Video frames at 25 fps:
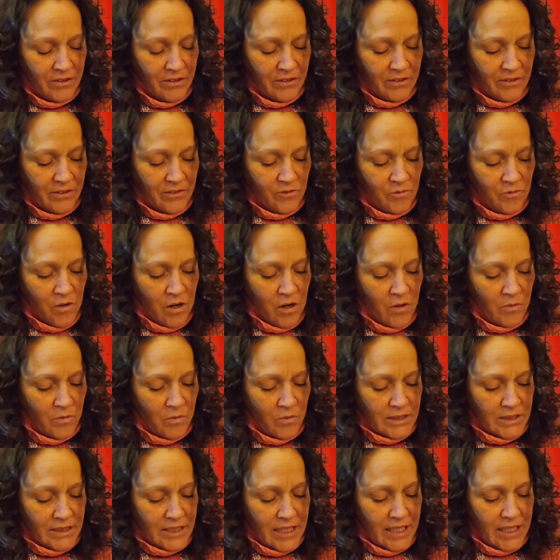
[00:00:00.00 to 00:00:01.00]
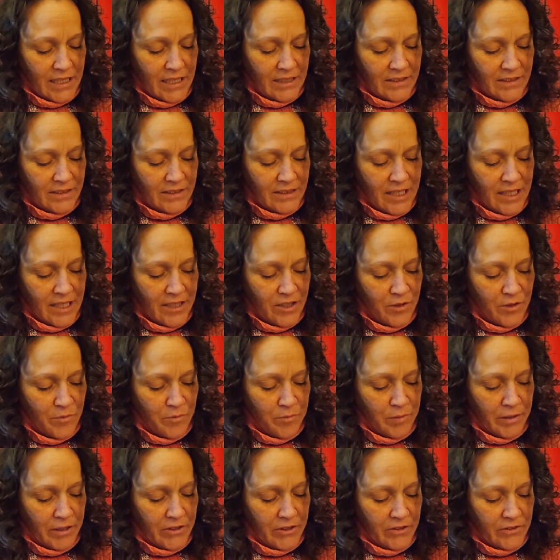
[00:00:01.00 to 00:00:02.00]
Walt was slight of slender
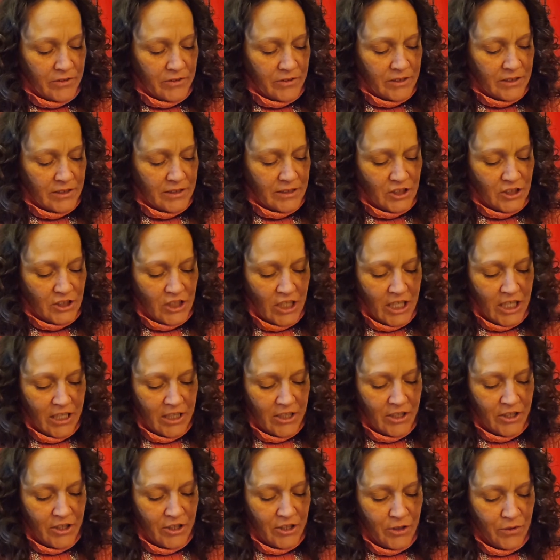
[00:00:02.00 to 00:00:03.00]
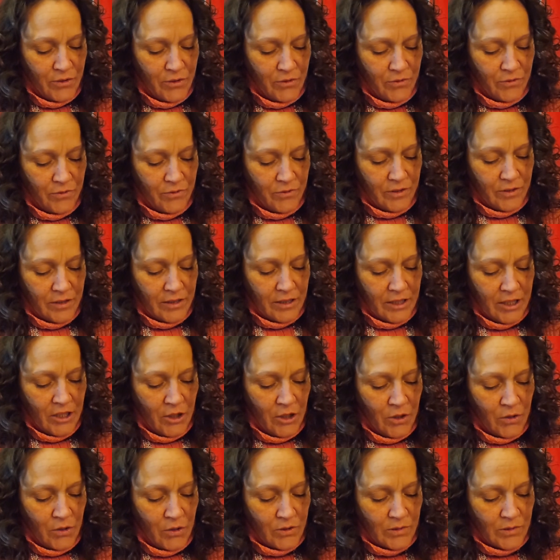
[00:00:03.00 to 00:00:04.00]
build, and as Jenna knew, the
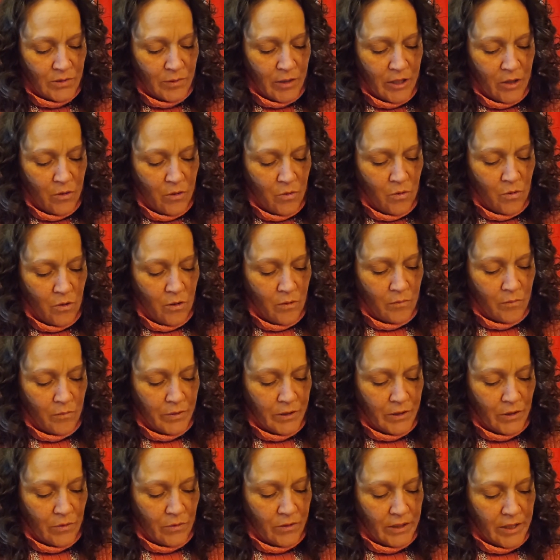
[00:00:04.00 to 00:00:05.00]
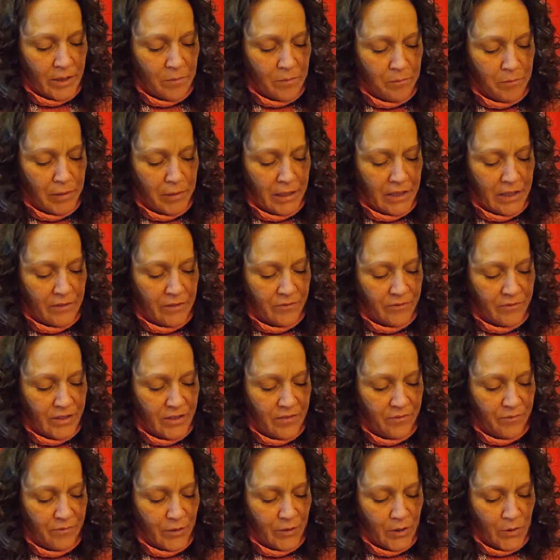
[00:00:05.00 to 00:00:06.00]
hose would go on with only a bit of
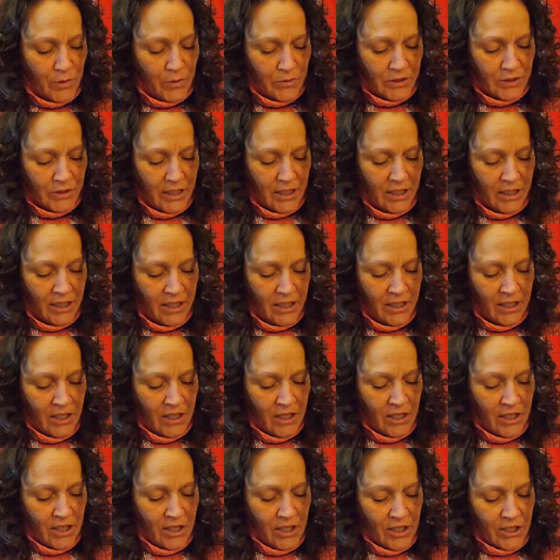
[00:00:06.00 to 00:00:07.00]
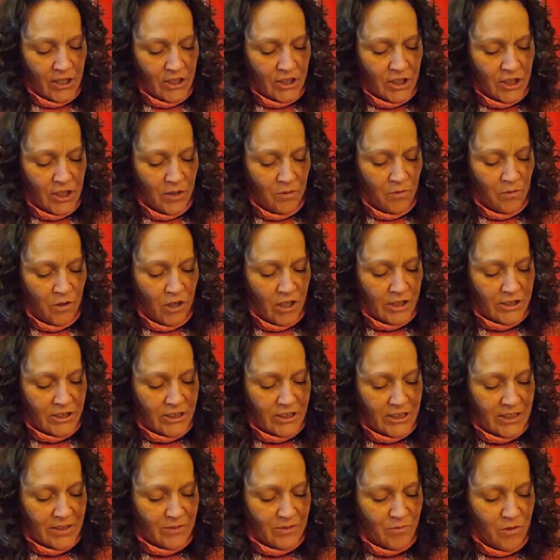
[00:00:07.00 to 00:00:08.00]
difficulty. She watched
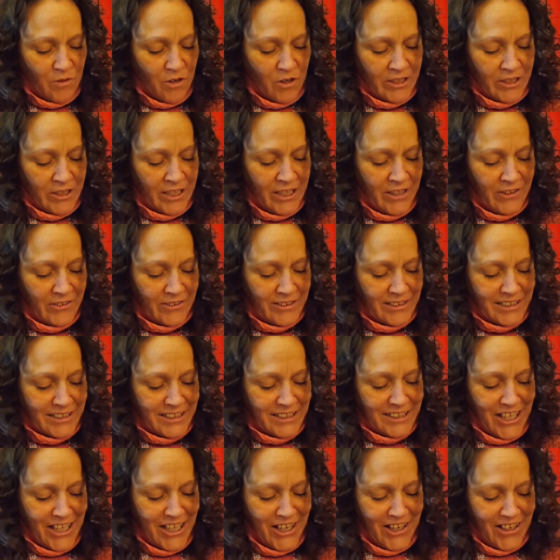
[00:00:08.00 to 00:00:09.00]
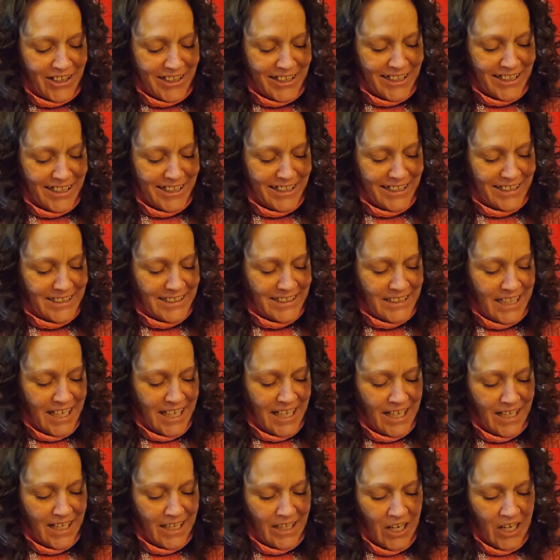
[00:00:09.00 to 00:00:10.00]
as Walt held the stocking in his
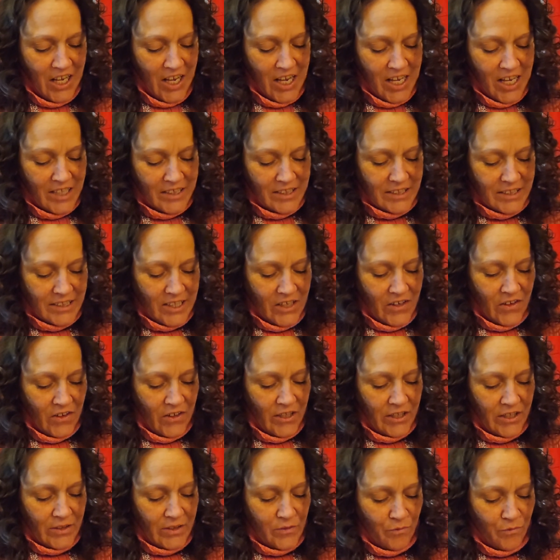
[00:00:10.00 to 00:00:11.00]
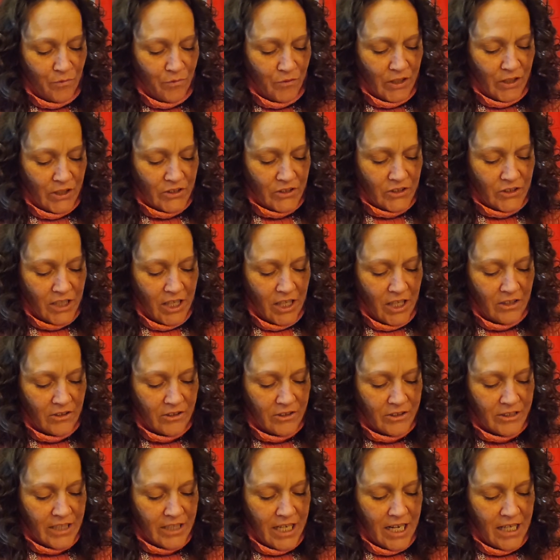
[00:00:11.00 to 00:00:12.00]
hand, staring at the flesh-colored
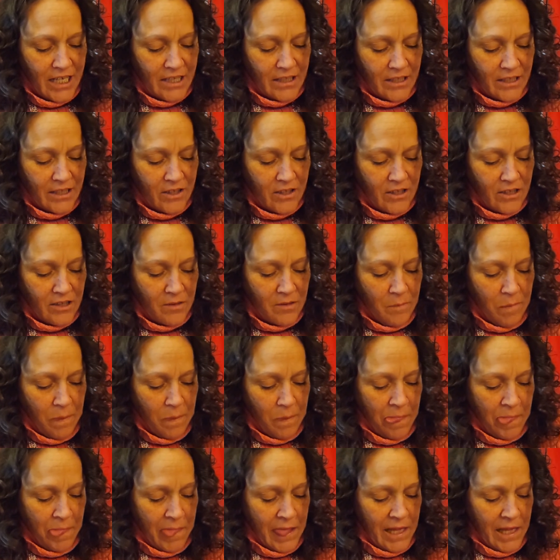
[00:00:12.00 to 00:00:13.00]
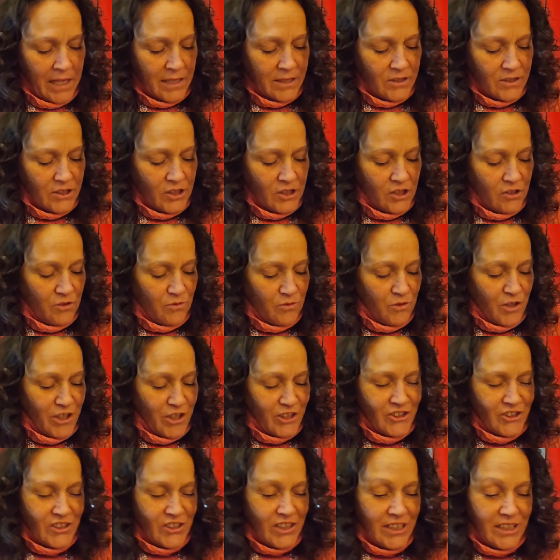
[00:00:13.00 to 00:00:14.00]
nylon. She
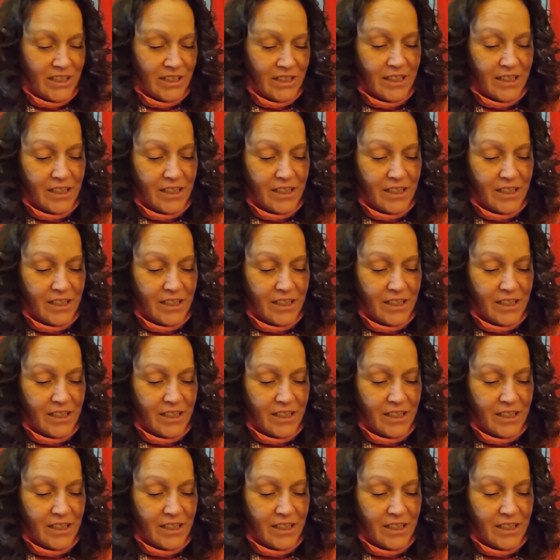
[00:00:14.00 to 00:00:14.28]
watched the